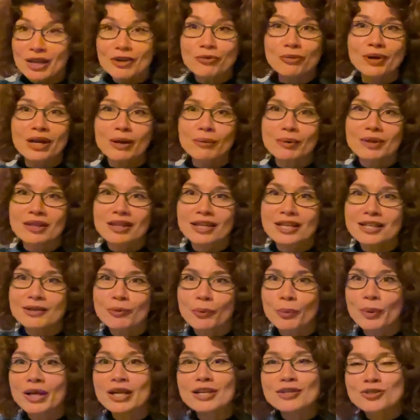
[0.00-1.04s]
frequently
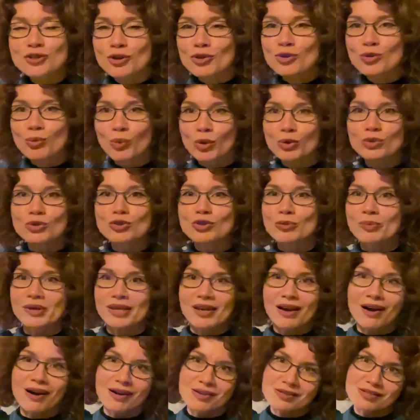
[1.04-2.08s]
we don't want to be
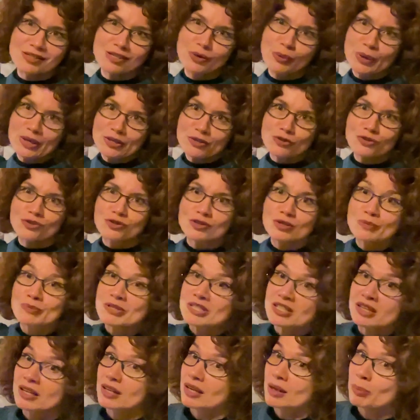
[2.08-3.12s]
asked questions,
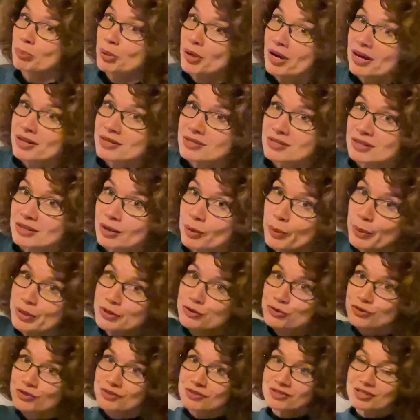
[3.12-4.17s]
particularly personal
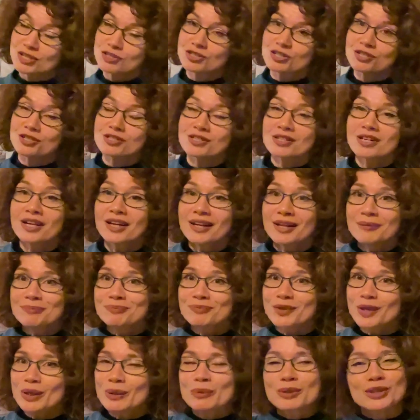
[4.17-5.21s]
questions such as,
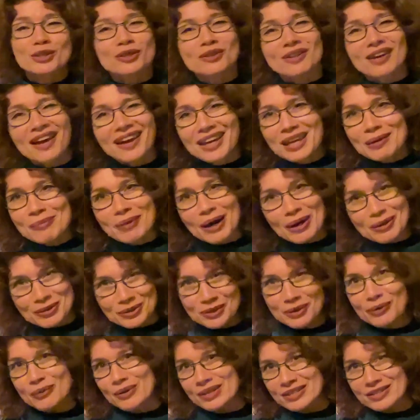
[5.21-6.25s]
what do you like about
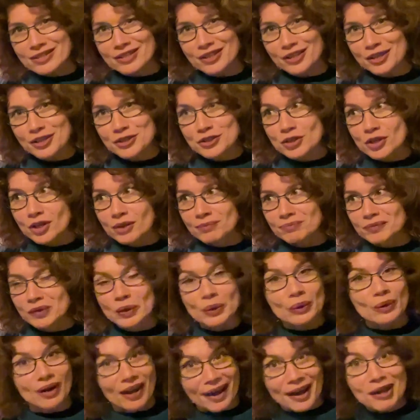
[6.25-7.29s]
your research? Do
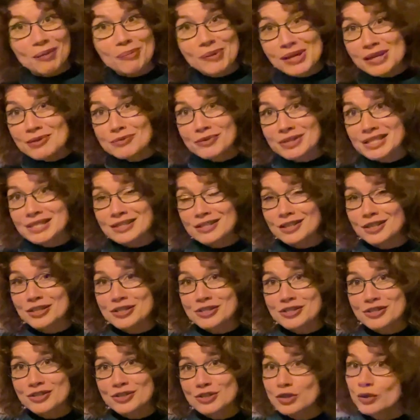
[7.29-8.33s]
you like being
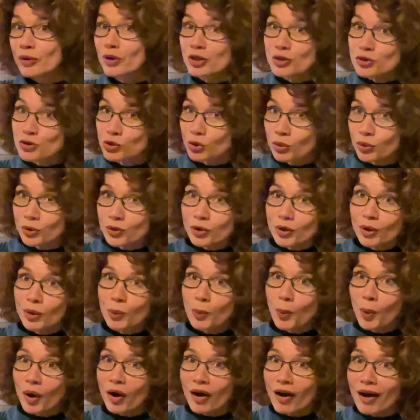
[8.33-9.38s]
researchers? Do you enjoy your
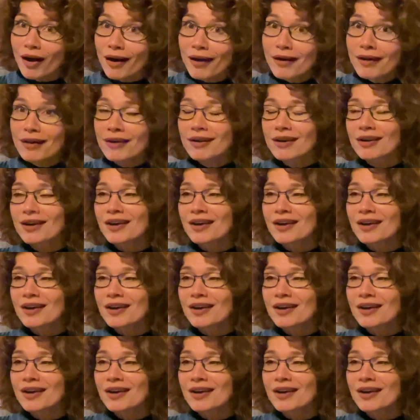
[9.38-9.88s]
work?